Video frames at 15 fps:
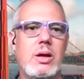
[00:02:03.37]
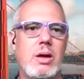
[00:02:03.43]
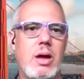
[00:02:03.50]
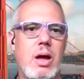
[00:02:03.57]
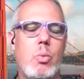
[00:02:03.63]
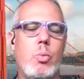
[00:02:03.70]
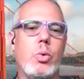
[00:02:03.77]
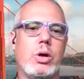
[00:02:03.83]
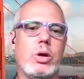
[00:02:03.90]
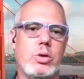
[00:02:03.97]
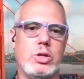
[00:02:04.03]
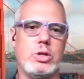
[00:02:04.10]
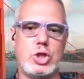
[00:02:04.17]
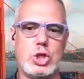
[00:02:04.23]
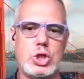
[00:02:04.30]
right, we're
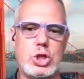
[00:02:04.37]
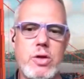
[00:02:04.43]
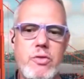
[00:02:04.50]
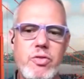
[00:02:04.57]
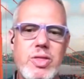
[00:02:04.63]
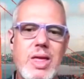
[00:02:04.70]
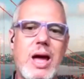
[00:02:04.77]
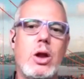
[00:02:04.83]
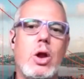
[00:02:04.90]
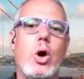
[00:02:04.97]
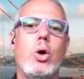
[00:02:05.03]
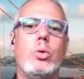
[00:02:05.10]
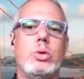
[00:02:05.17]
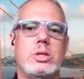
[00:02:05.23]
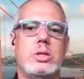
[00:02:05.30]
going to shift that
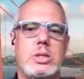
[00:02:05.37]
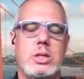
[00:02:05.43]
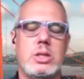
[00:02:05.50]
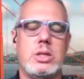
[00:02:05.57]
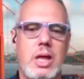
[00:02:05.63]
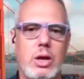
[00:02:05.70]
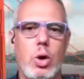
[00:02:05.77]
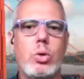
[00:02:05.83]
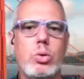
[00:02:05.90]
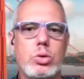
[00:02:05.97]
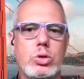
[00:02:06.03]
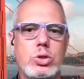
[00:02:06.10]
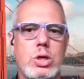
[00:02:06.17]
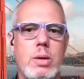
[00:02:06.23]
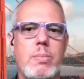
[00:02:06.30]
onus and that
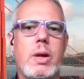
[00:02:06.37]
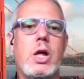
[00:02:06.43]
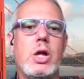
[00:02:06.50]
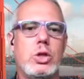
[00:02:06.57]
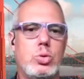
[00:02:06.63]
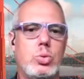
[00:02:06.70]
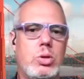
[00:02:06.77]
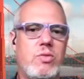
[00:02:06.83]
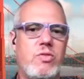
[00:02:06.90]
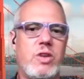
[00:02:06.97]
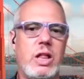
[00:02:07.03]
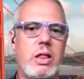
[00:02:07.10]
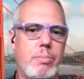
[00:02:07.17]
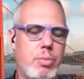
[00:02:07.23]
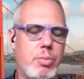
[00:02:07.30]
ownership to
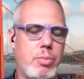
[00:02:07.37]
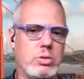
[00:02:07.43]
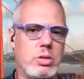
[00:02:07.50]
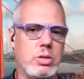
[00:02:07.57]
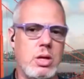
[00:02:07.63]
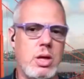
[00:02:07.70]
developers.